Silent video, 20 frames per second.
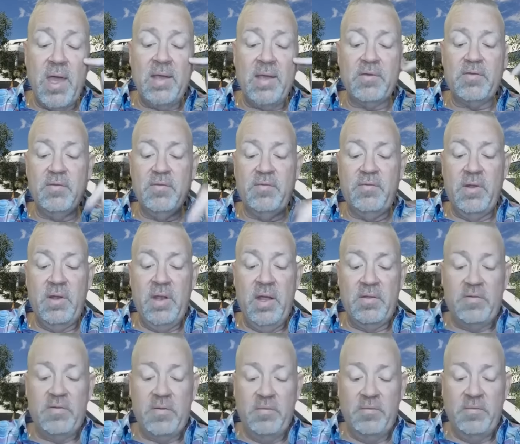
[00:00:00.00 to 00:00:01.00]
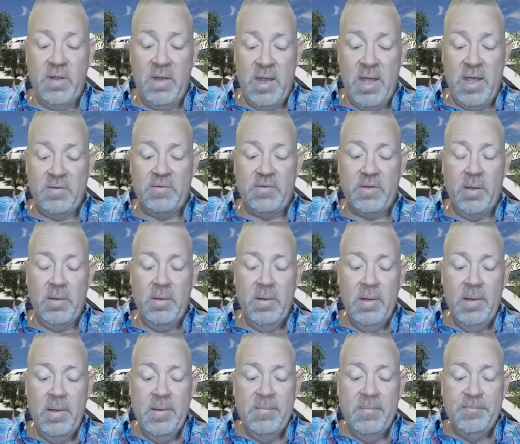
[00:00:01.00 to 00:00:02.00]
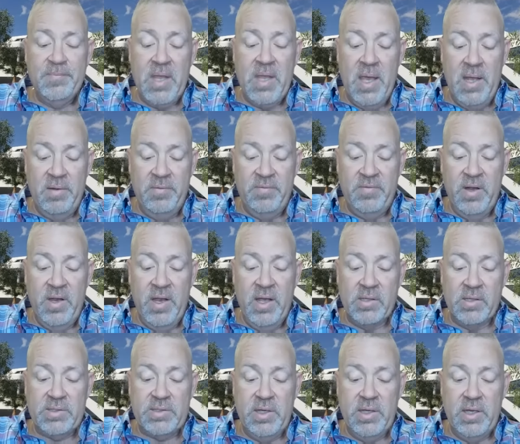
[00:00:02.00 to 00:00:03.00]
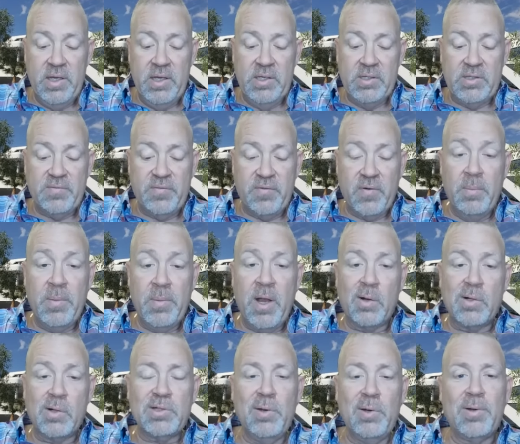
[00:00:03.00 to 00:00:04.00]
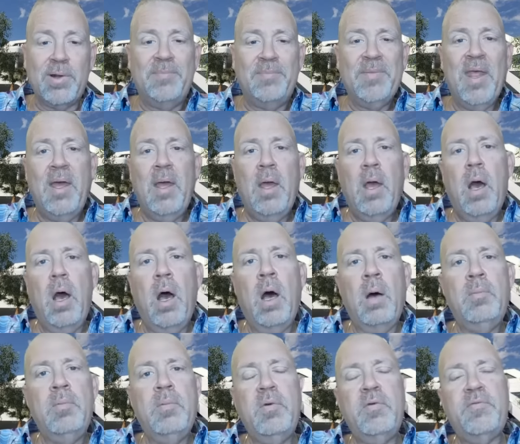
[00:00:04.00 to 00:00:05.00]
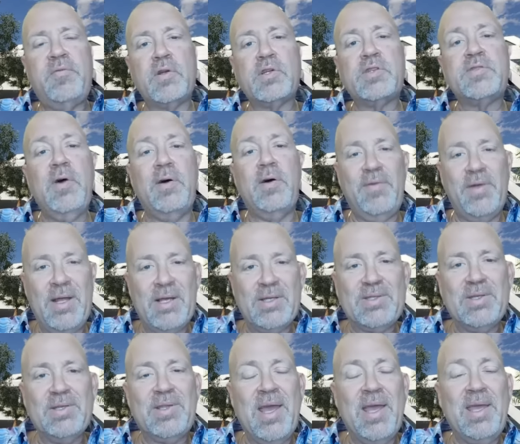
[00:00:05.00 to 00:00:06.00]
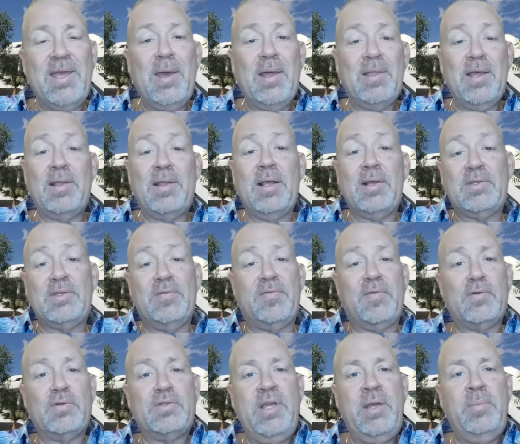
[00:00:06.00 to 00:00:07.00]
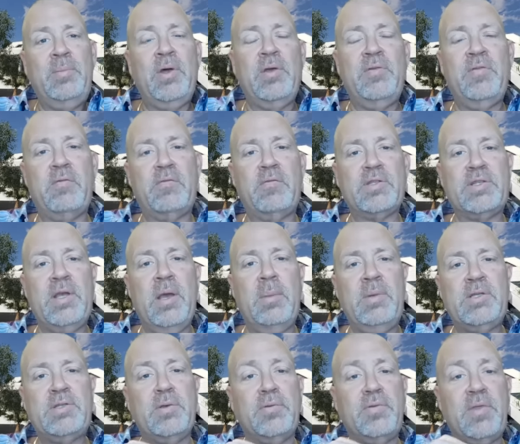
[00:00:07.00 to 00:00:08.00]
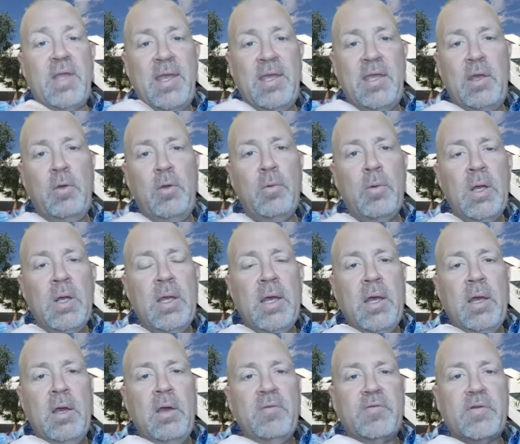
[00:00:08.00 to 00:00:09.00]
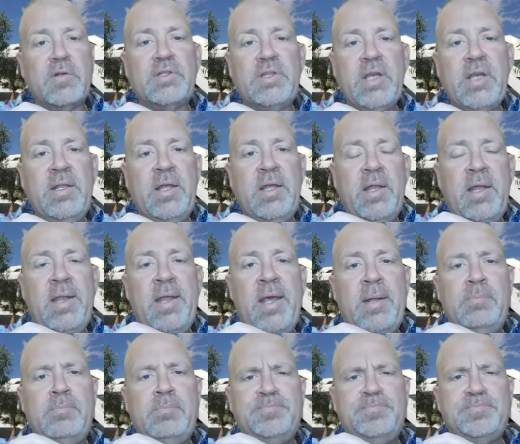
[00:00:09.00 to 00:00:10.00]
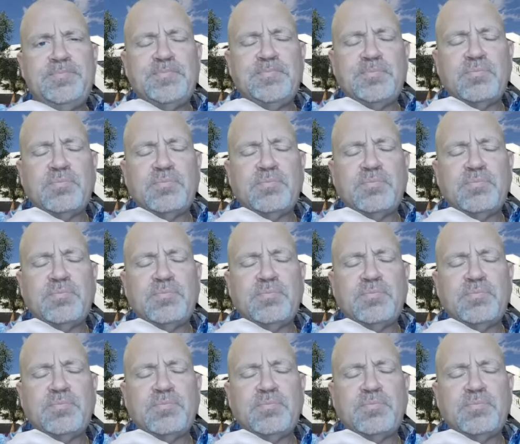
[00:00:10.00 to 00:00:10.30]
Thanks, Vanessa." And Vanessa is from Arizona. First of all, Vanessa, thank you. I think that's the first email you've ever sent me. So thank you for sending it in.